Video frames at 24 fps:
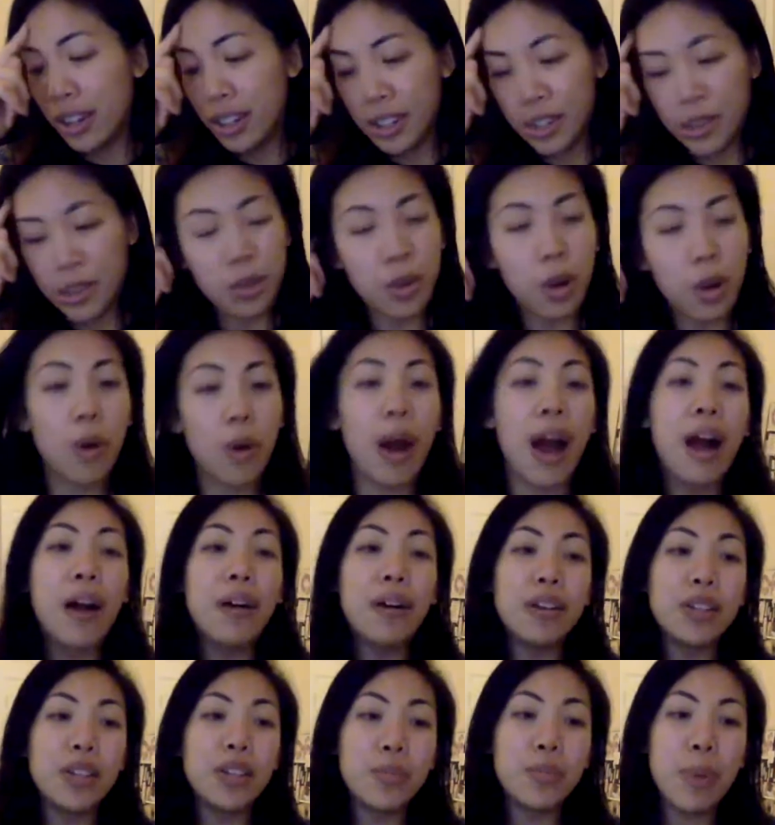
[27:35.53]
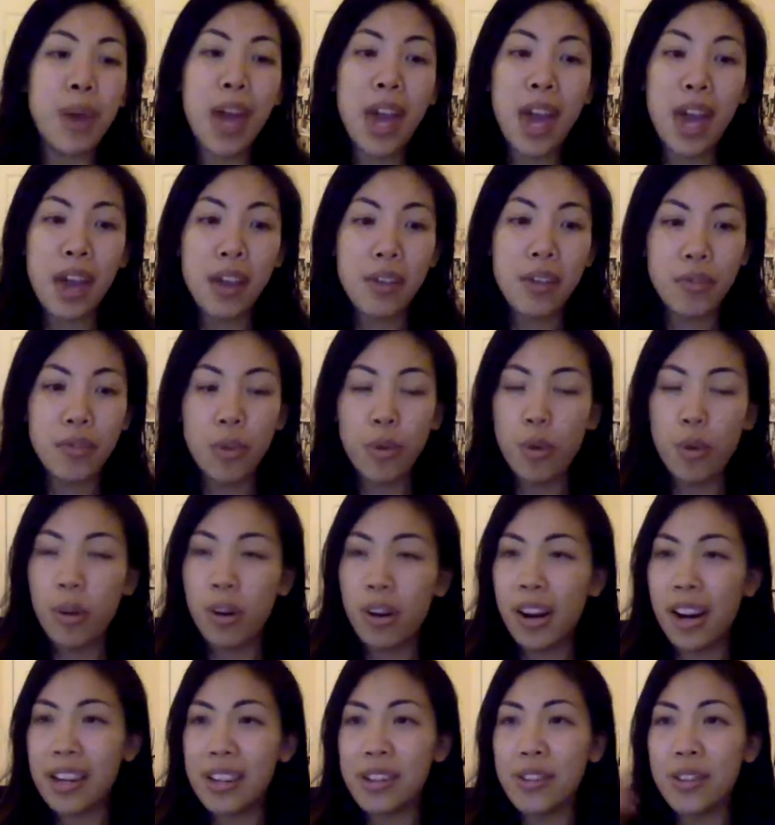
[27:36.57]
you go out and you pay
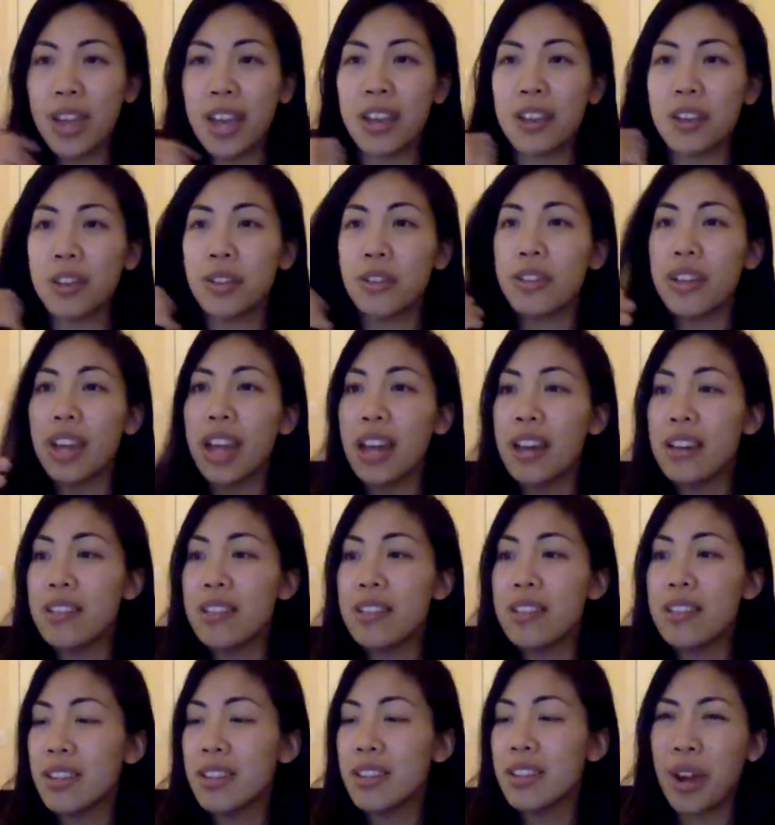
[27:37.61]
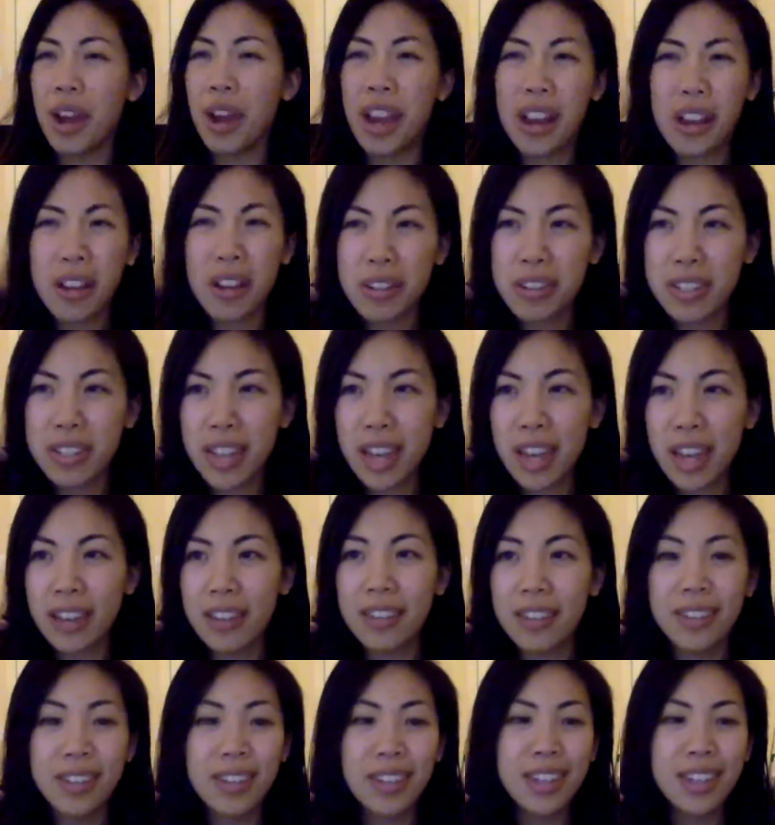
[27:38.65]
for and you get your nails done, your hair
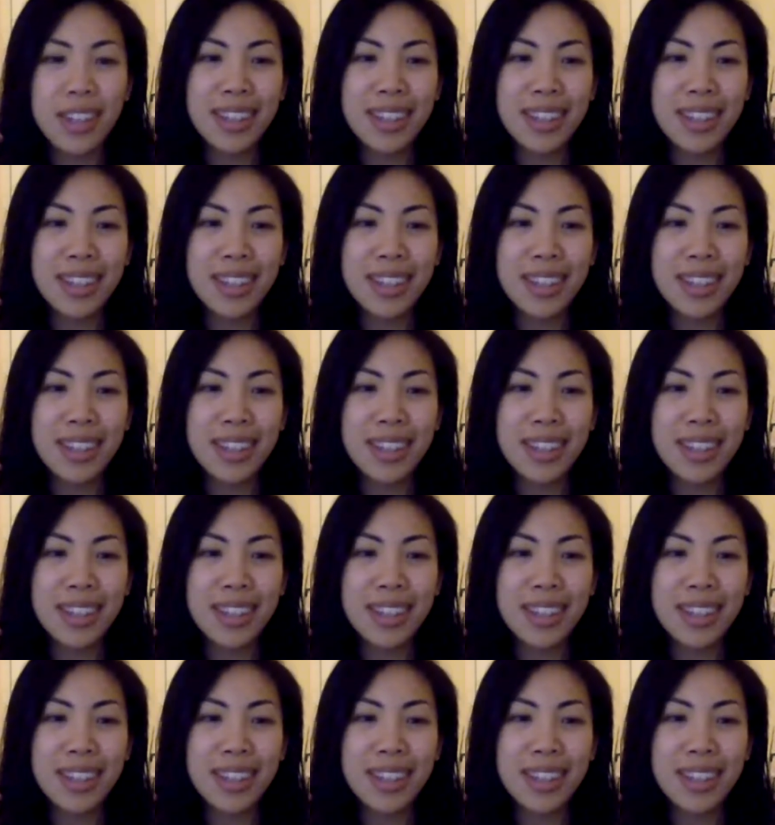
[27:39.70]
done.